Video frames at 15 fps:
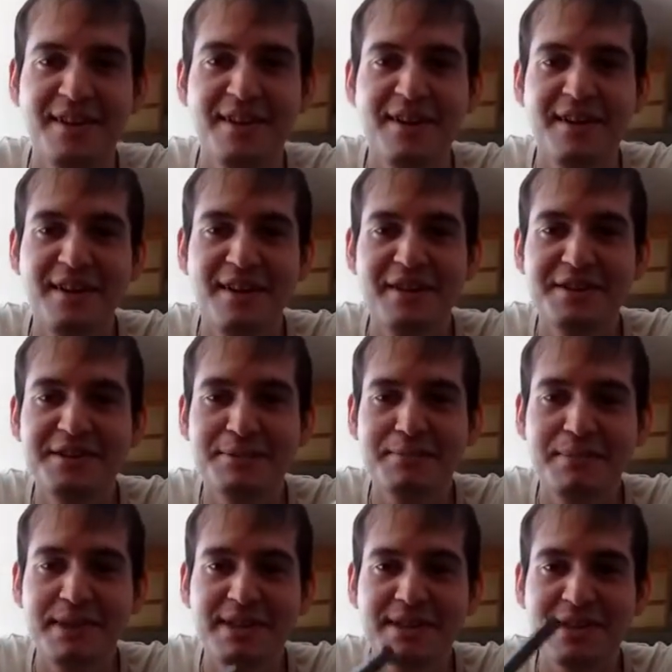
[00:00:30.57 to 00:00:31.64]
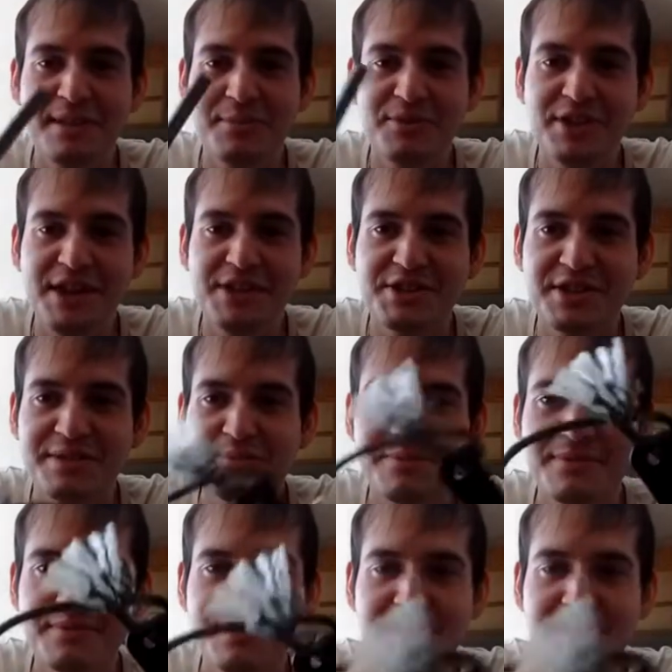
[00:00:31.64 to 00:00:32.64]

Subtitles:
There's a big deliberation,